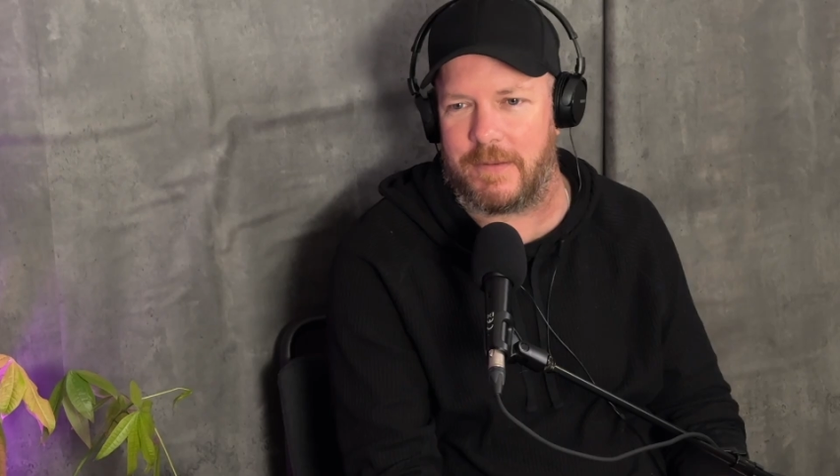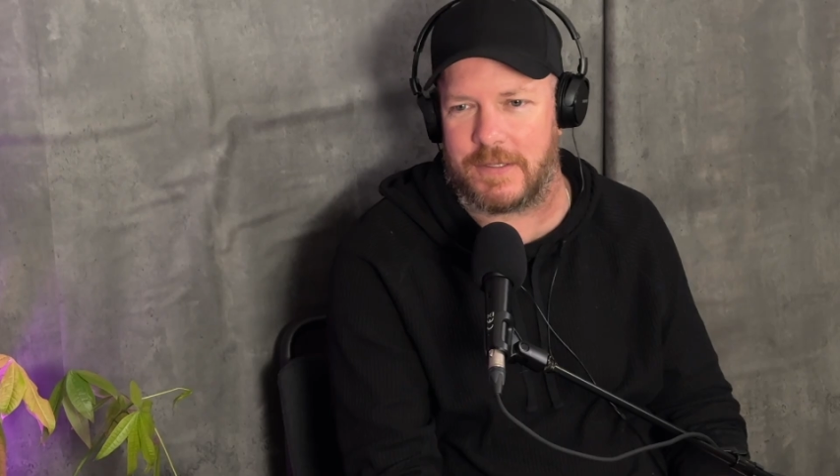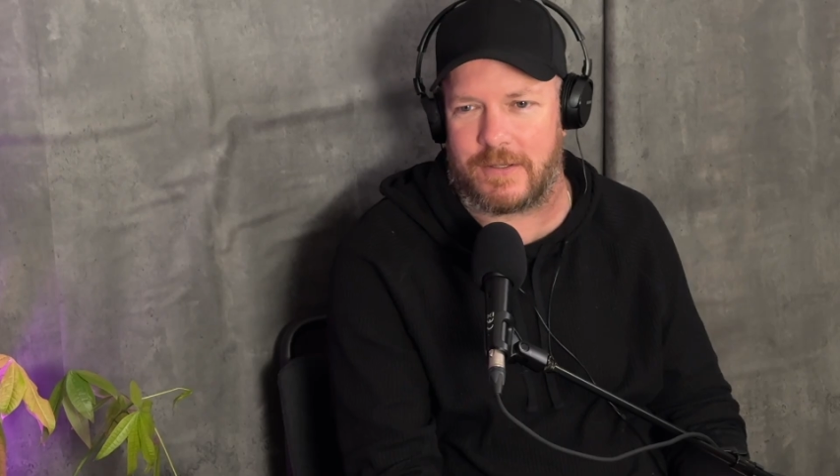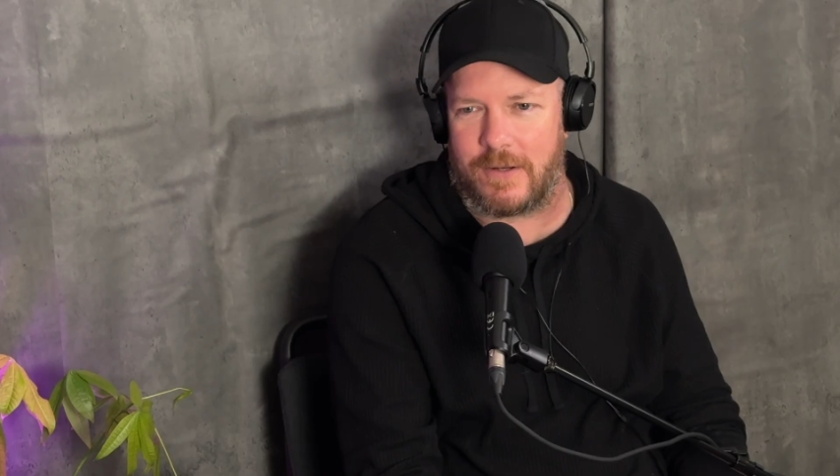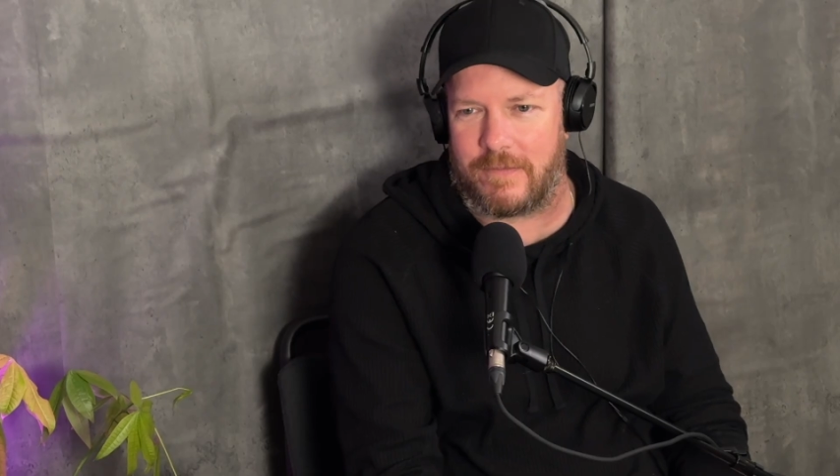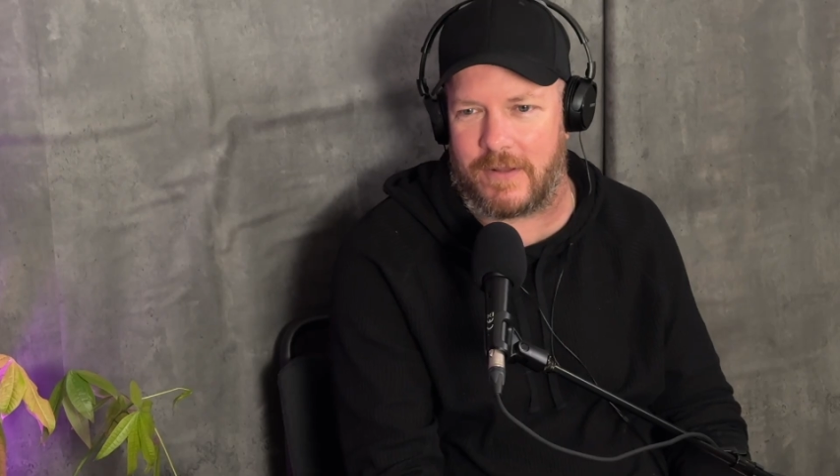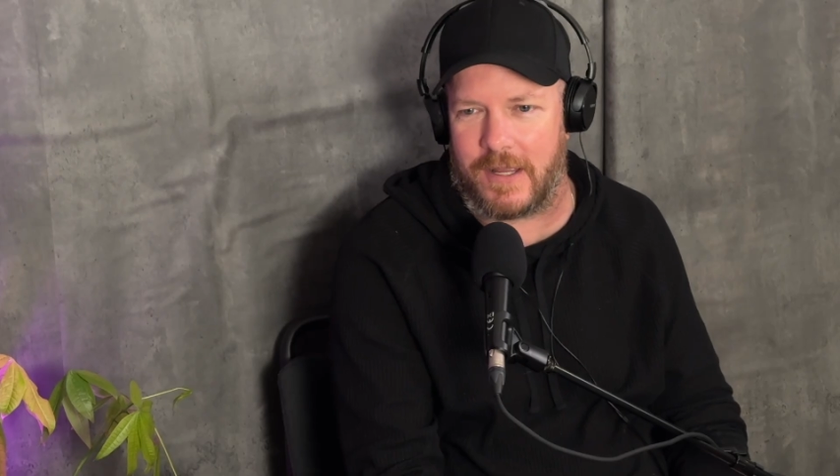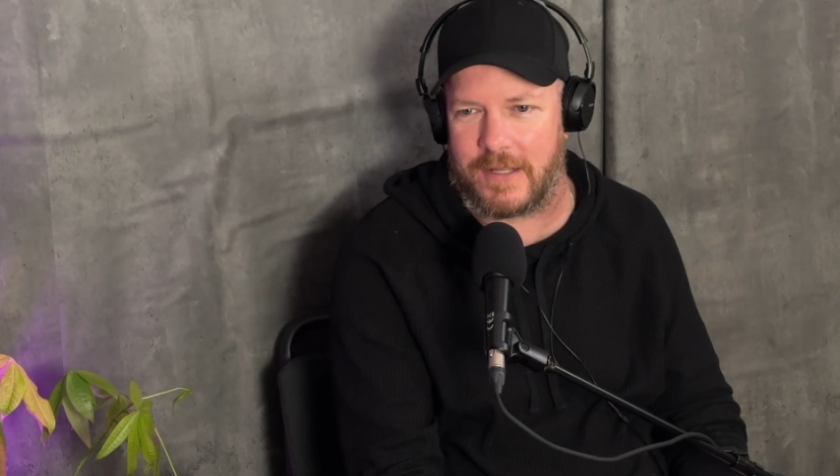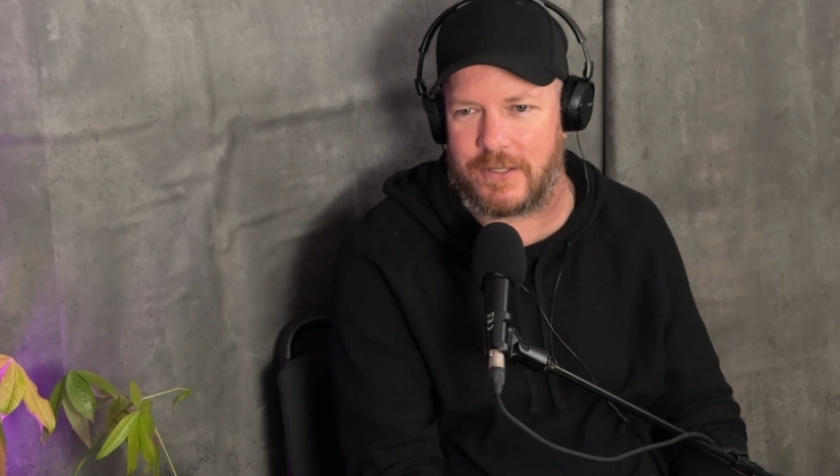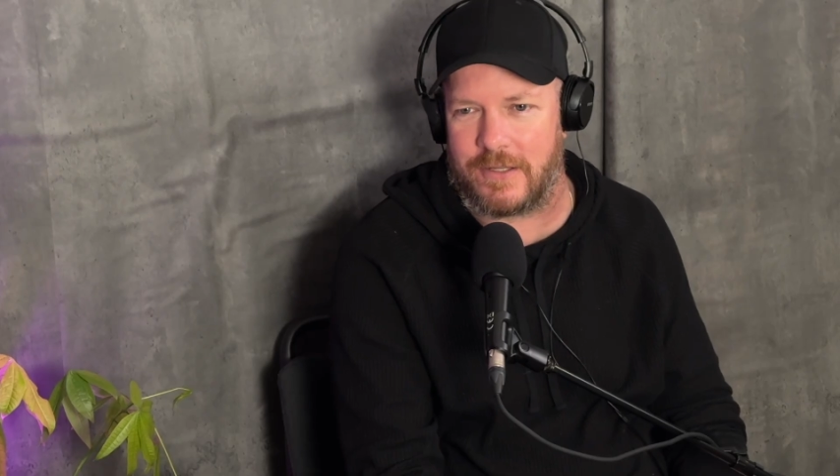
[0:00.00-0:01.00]
was sort of
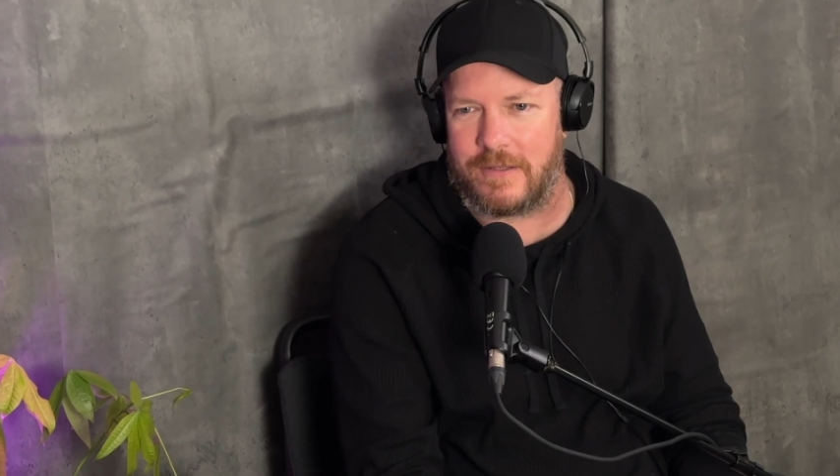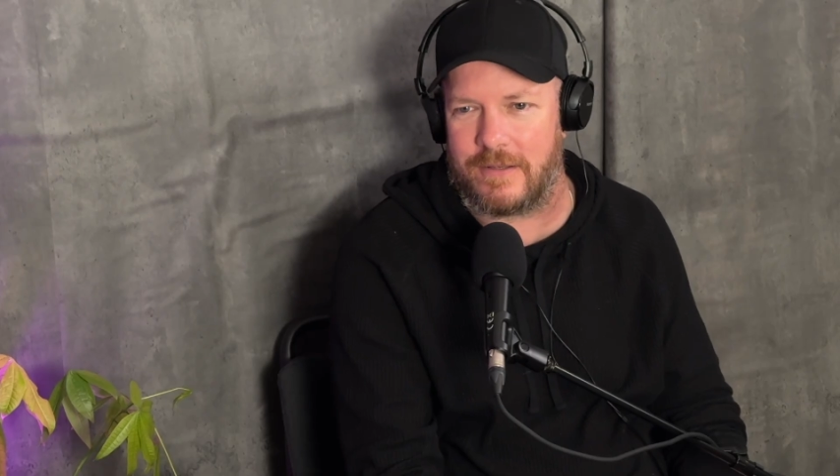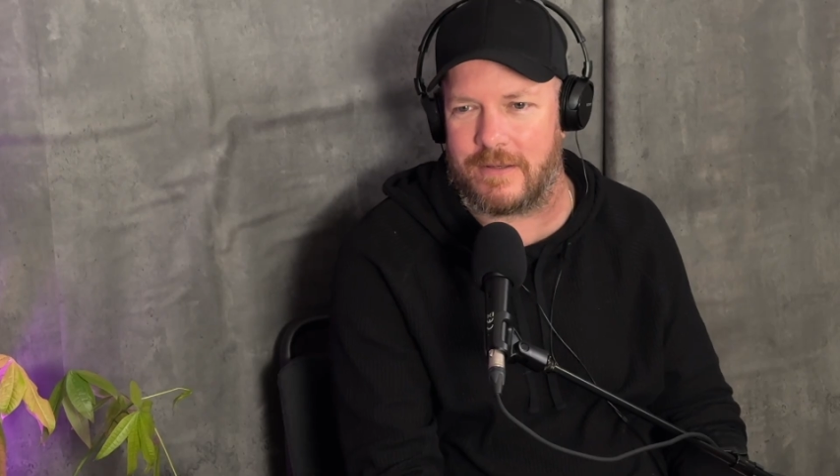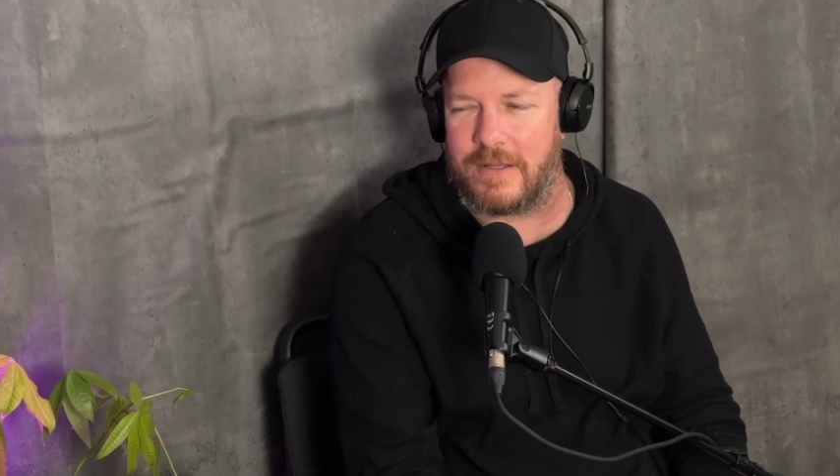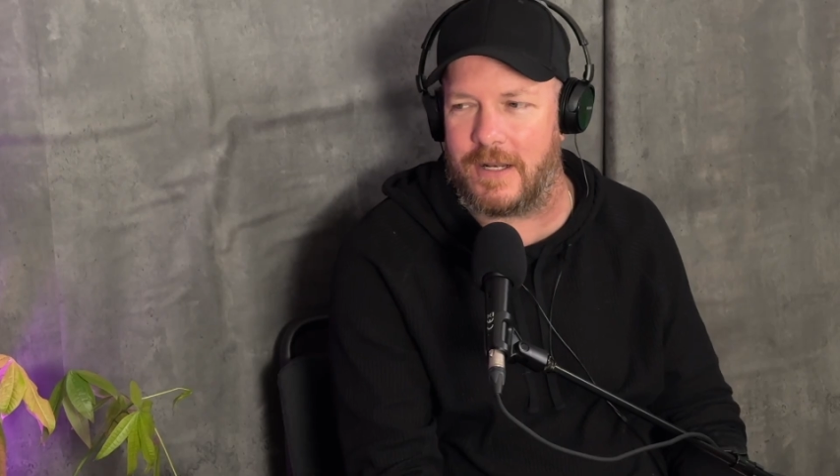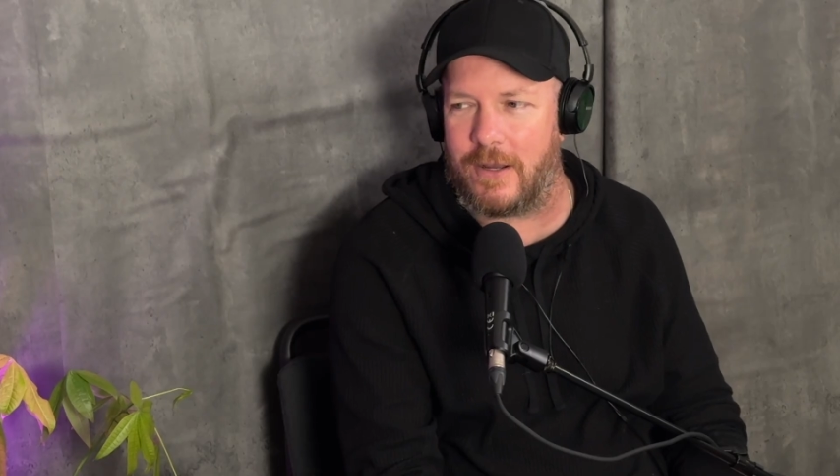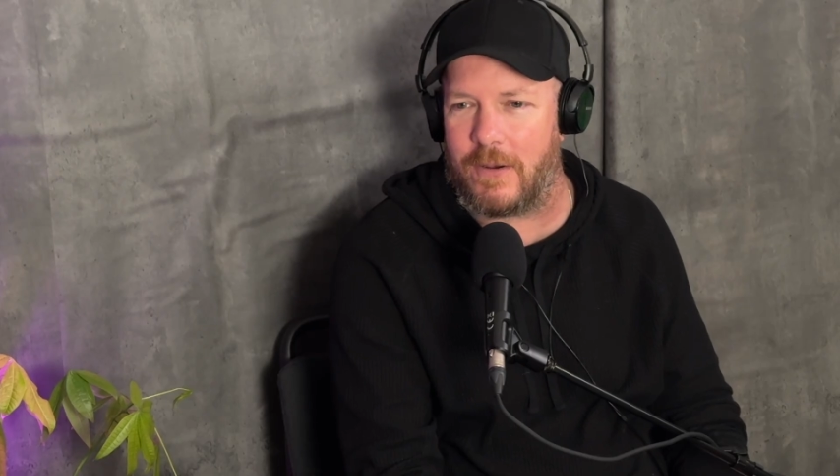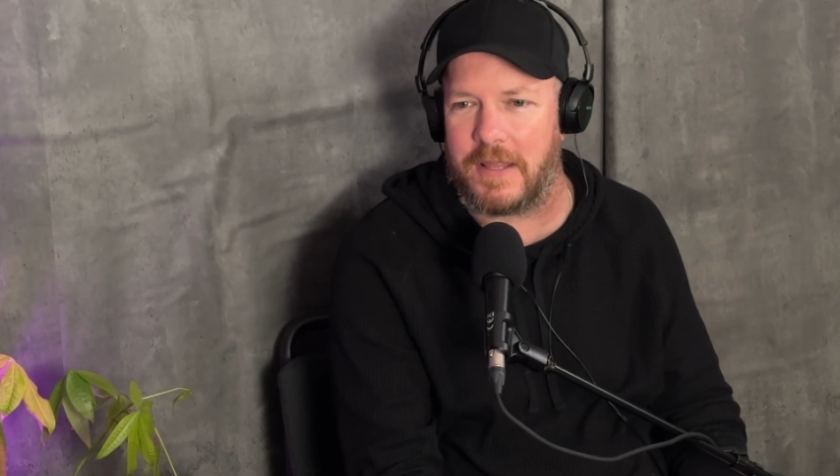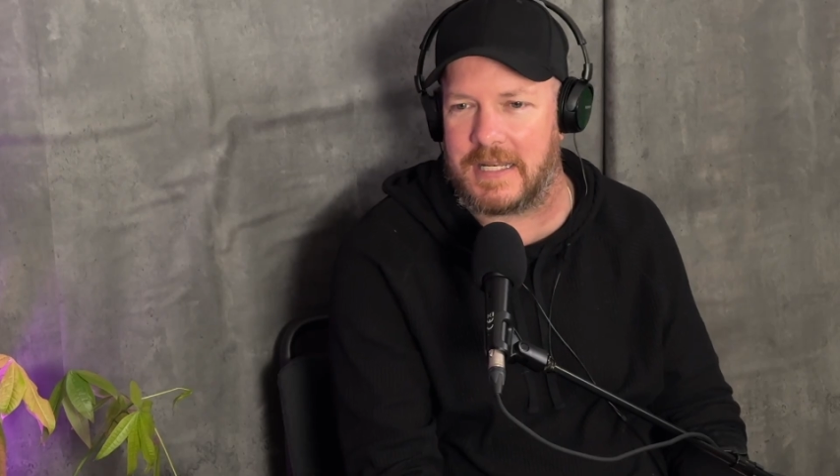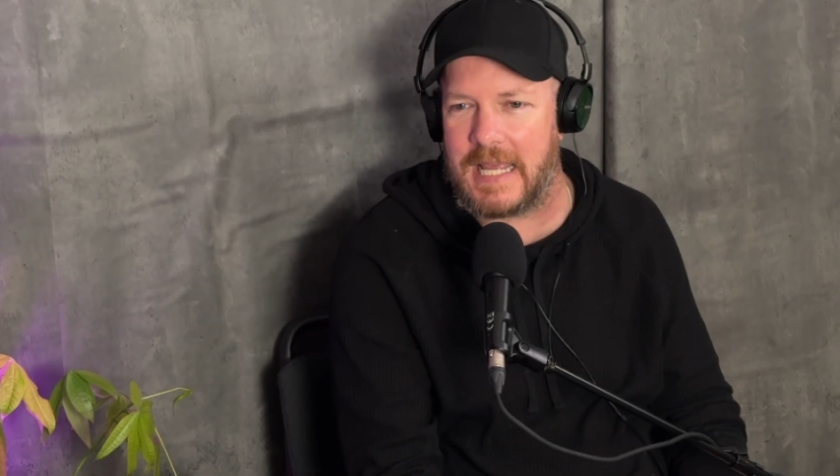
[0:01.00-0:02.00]
like,
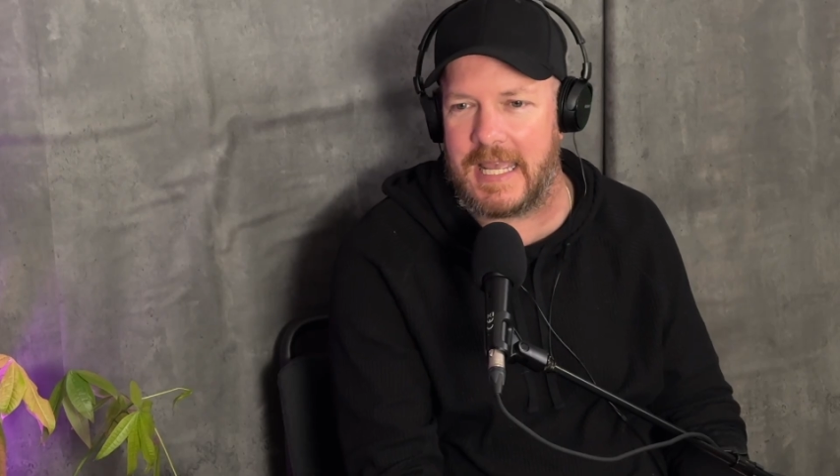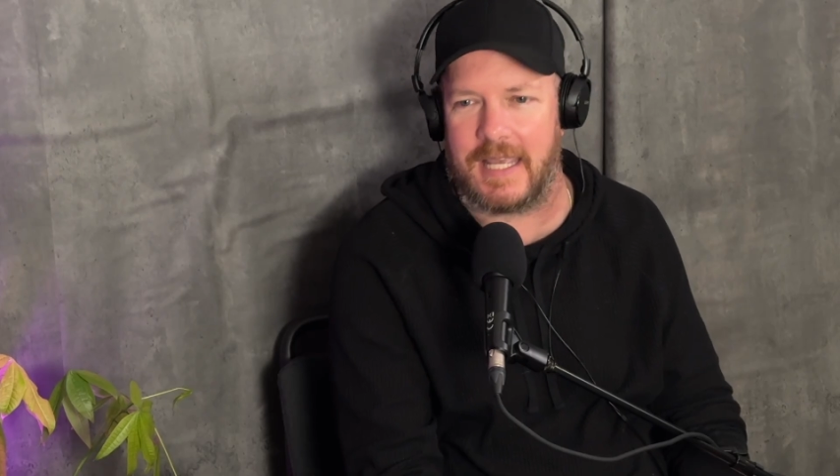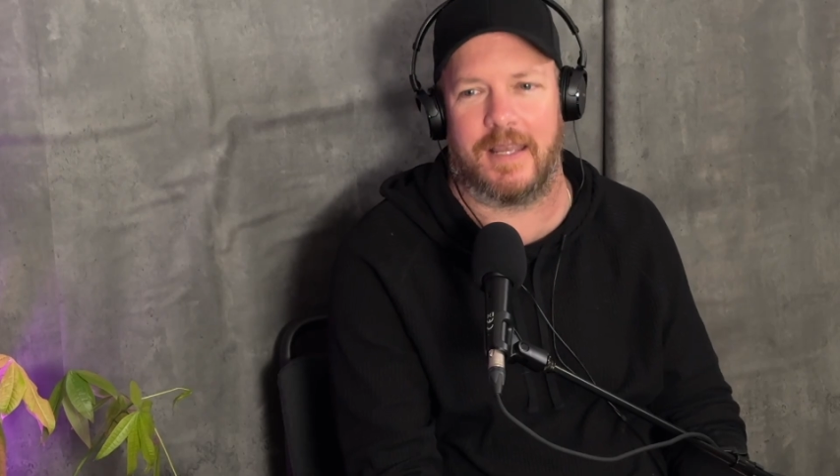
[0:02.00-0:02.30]
on the take.